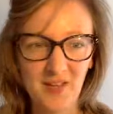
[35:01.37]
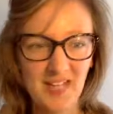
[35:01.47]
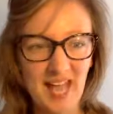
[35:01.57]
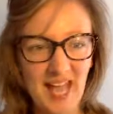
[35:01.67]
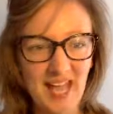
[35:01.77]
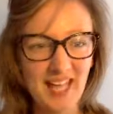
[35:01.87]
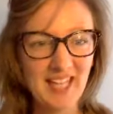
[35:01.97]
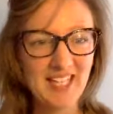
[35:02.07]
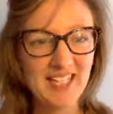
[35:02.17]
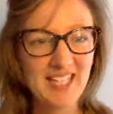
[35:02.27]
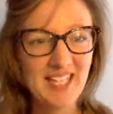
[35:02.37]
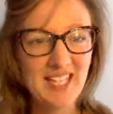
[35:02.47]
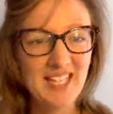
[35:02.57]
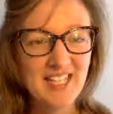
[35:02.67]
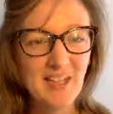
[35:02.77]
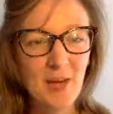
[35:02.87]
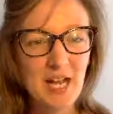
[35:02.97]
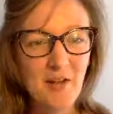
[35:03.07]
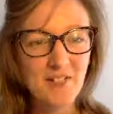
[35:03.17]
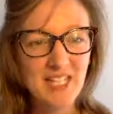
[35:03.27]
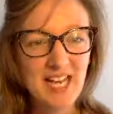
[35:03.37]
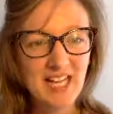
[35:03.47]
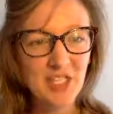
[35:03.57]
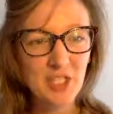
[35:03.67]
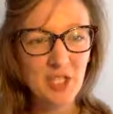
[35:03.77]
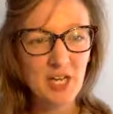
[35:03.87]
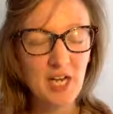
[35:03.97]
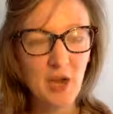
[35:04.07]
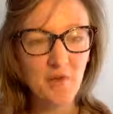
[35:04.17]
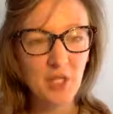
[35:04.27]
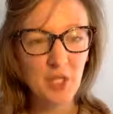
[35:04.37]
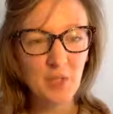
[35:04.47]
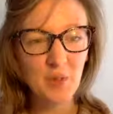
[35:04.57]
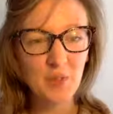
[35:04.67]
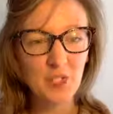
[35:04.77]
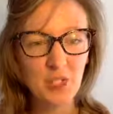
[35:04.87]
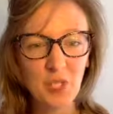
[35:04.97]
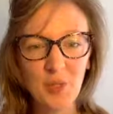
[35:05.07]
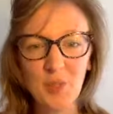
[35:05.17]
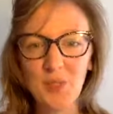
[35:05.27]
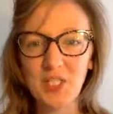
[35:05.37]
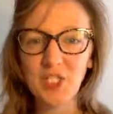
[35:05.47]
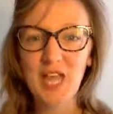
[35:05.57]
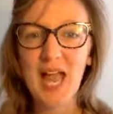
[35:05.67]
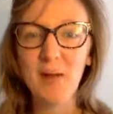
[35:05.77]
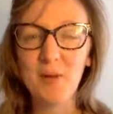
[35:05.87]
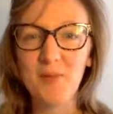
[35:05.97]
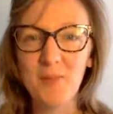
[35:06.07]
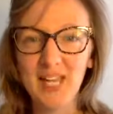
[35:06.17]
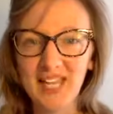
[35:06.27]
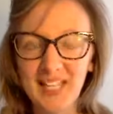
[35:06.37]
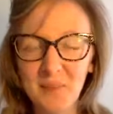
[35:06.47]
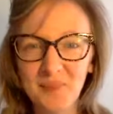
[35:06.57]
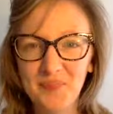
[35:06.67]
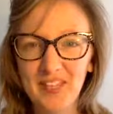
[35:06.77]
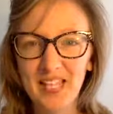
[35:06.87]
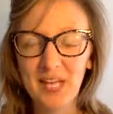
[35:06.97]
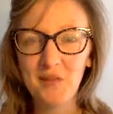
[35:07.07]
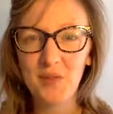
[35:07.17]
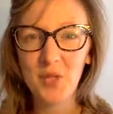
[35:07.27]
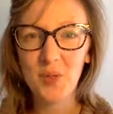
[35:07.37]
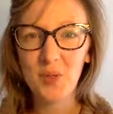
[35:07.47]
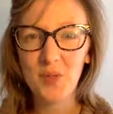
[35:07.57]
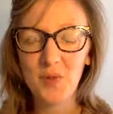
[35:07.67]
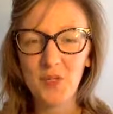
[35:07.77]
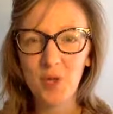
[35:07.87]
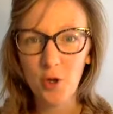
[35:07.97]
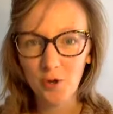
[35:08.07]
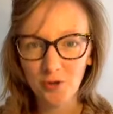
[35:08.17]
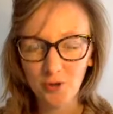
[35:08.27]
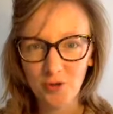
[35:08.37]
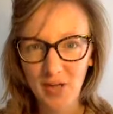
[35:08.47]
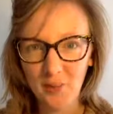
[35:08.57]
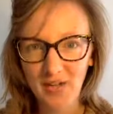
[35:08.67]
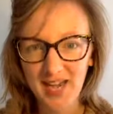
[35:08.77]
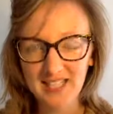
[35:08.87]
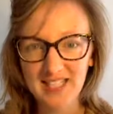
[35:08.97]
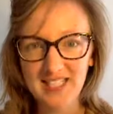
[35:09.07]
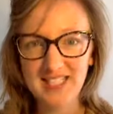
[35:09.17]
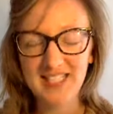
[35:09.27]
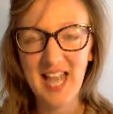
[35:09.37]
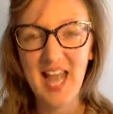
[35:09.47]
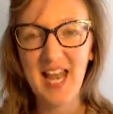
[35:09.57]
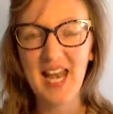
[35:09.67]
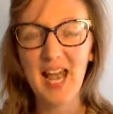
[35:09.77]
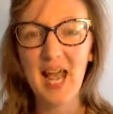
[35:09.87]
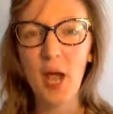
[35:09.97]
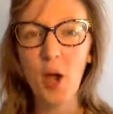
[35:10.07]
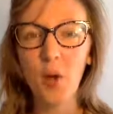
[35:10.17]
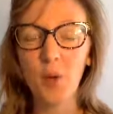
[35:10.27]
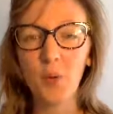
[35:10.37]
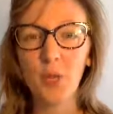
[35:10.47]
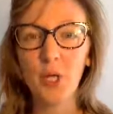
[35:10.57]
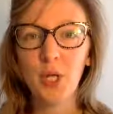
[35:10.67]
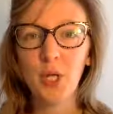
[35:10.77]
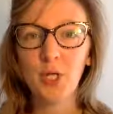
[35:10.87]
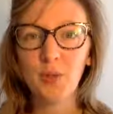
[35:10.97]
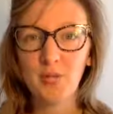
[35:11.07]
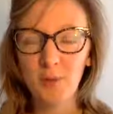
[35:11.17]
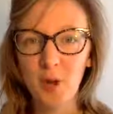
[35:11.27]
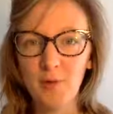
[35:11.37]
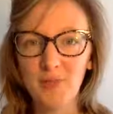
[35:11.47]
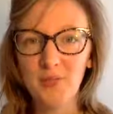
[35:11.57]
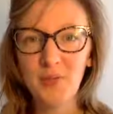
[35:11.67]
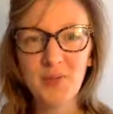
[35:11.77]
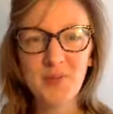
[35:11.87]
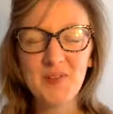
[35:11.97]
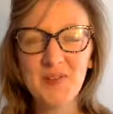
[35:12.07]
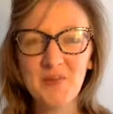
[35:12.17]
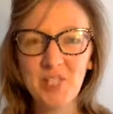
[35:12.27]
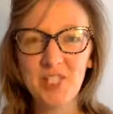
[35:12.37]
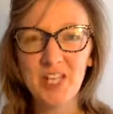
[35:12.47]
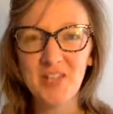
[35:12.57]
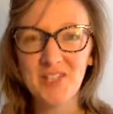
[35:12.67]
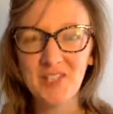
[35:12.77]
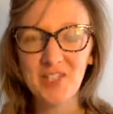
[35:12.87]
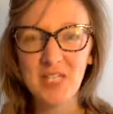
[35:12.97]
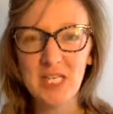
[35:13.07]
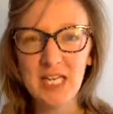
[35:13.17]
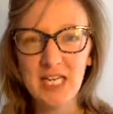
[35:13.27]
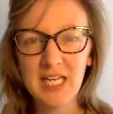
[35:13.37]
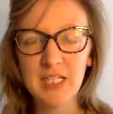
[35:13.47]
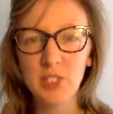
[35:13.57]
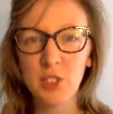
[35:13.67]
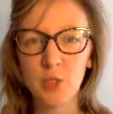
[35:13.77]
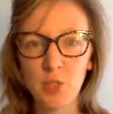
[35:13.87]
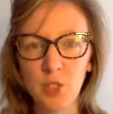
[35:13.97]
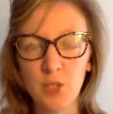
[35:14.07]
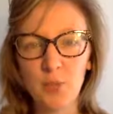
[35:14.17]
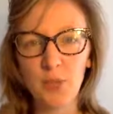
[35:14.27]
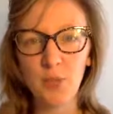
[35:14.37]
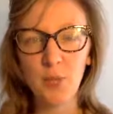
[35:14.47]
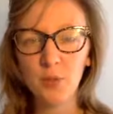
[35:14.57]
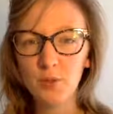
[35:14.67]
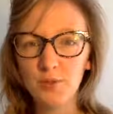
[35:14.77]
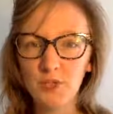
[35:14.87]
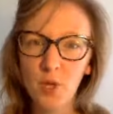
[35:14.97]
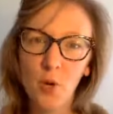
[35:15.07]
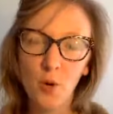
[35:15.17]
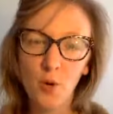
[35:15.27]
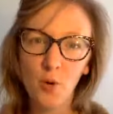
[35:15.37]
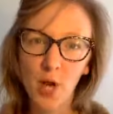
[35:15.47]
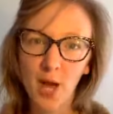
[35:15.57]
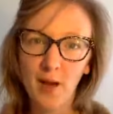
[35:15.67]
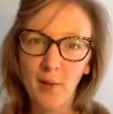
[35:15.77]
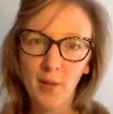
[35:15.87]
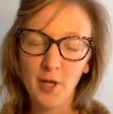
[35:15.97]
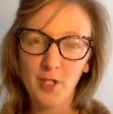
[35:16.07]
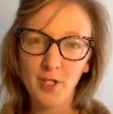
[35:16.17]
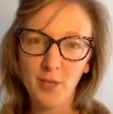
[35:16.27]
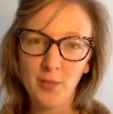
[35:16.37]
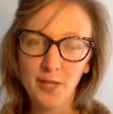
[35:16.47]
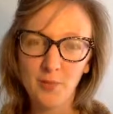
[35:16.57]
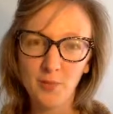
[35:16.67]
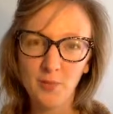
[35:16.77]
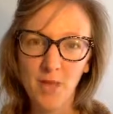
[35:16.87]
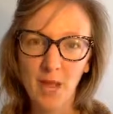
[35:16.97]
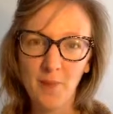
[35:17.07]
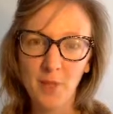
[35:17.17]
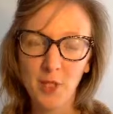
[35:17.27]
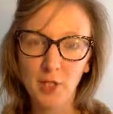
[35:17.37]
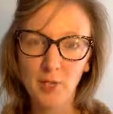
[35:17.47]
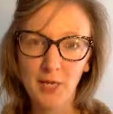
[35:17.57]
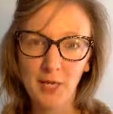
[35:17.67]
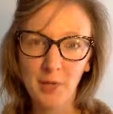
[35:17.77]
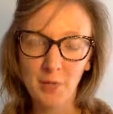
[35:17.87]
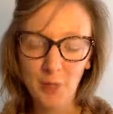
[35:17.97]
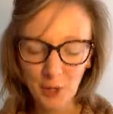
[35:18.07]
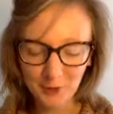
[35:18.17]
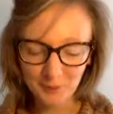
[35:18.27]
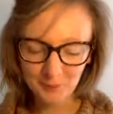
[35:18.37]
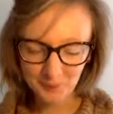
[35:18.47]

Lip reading: Okay. So I'd love to love you to share with me if you go through that practice and how your little one responds, what she tells you she needs. Does she want to jump in the puddles or curl up under the bed, under the blanket with a book?